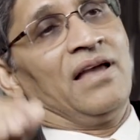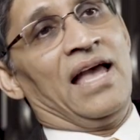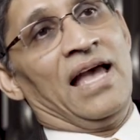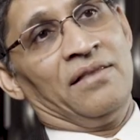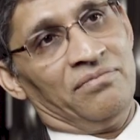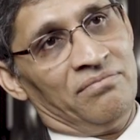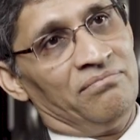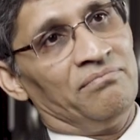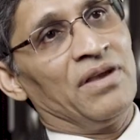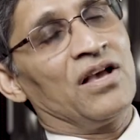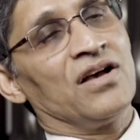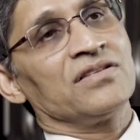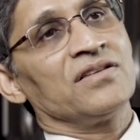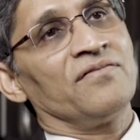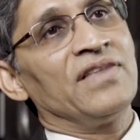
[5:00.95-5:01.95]
And
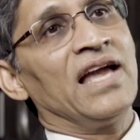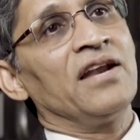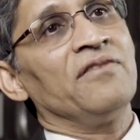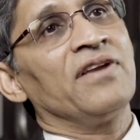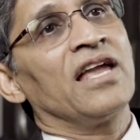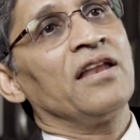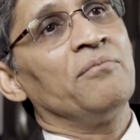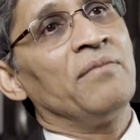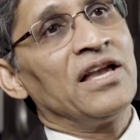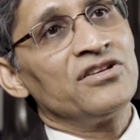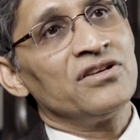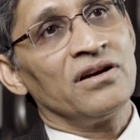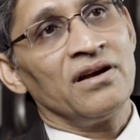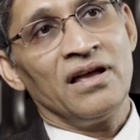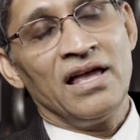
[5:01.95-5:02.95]
because of that, we can
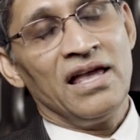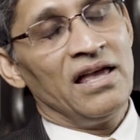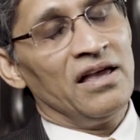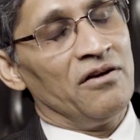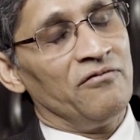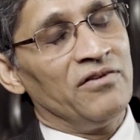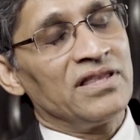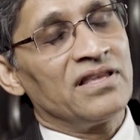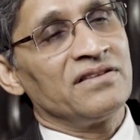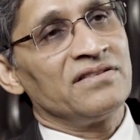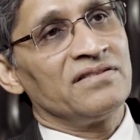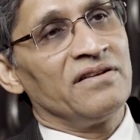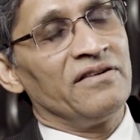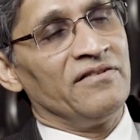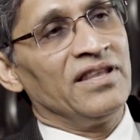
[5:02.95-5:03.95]
measure with
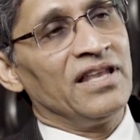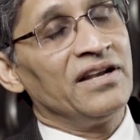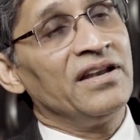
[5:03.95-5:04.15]
even a